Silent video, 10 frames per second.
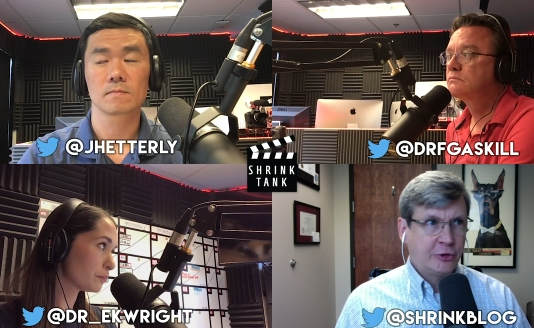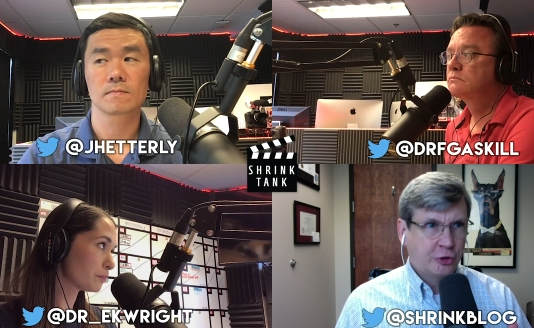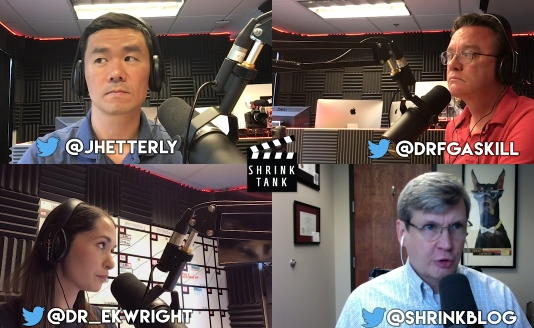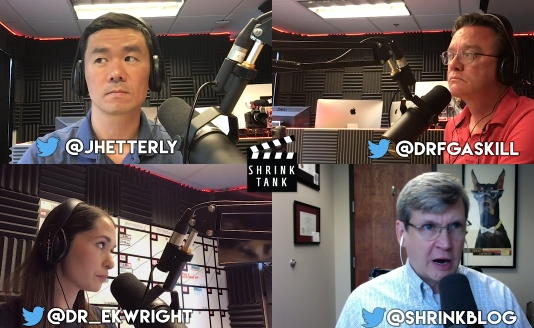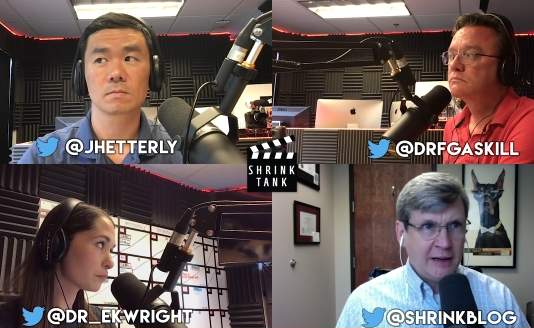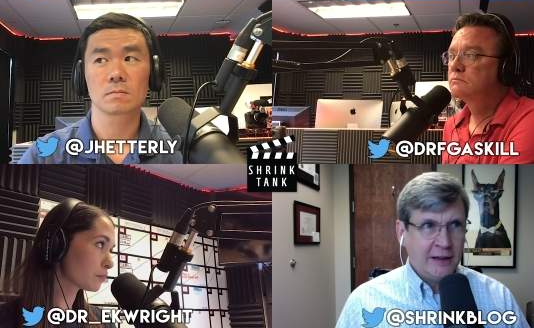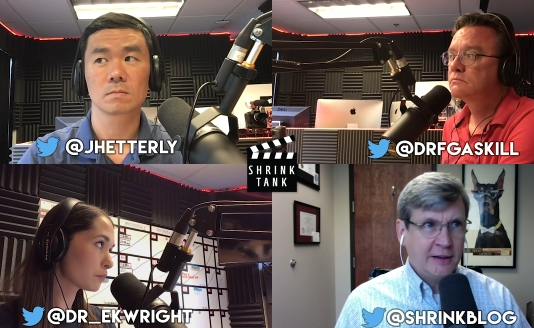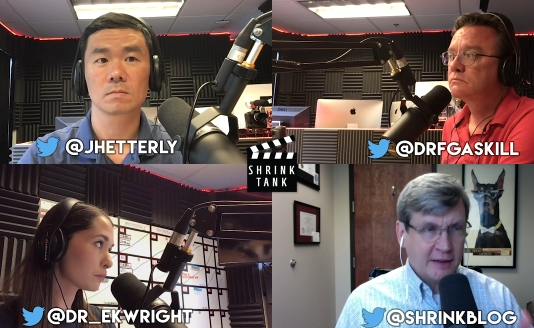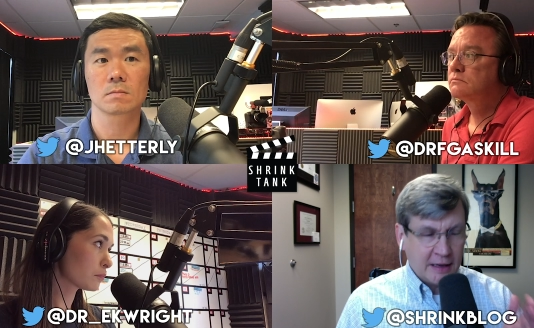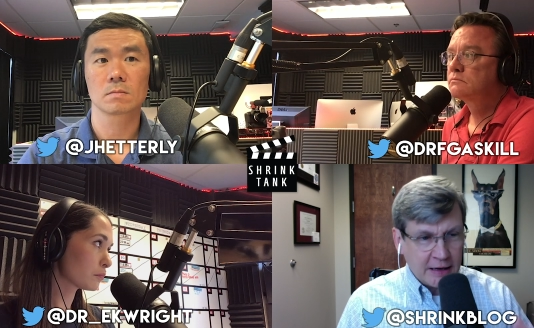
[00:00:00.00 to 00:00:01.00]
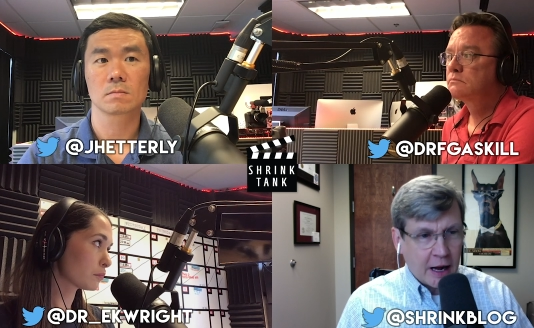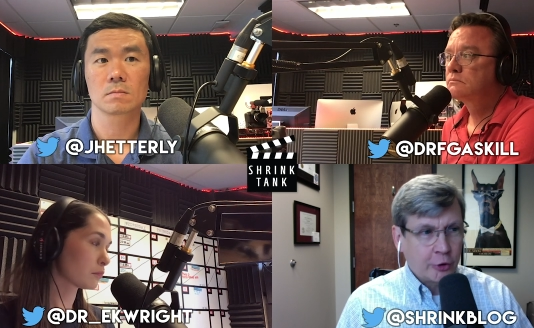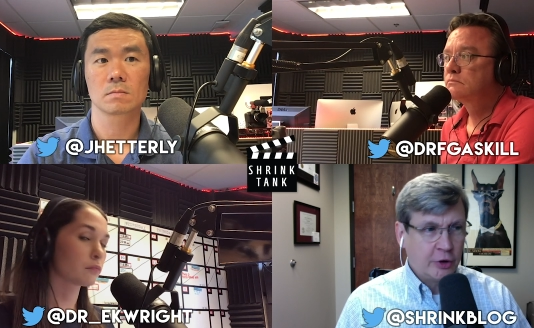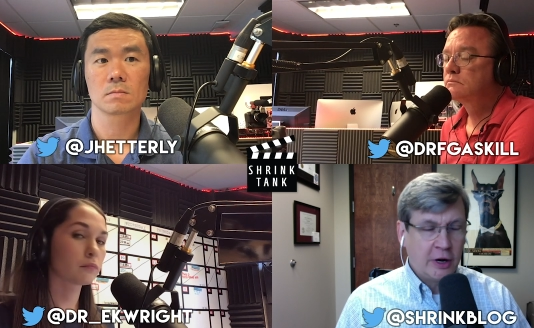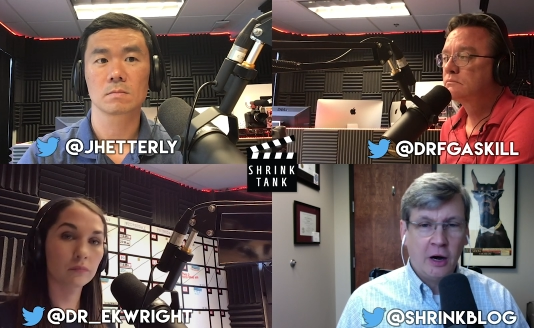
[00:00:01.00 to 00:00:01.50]
Speaker 1: strident and
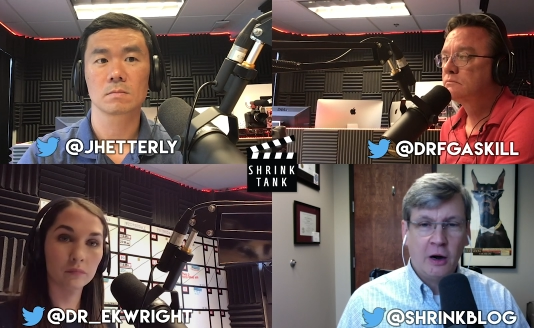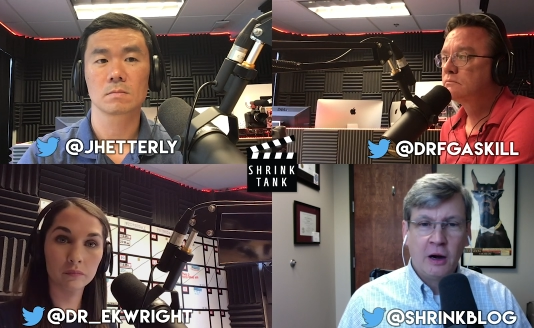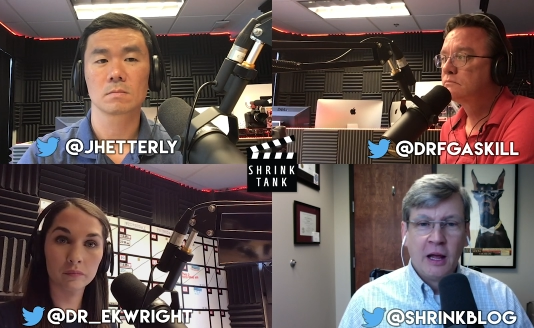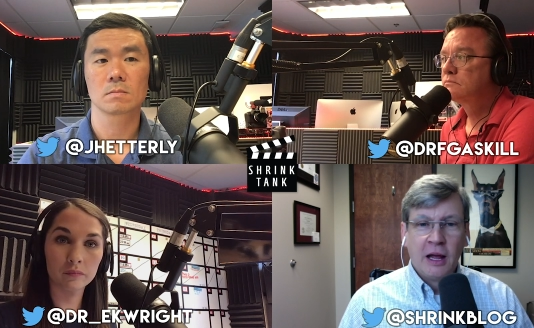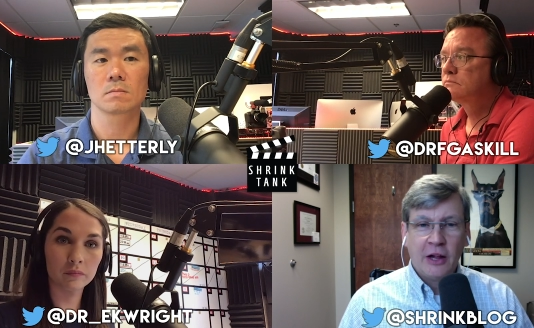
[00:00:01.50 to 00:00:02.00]
doctrinaire.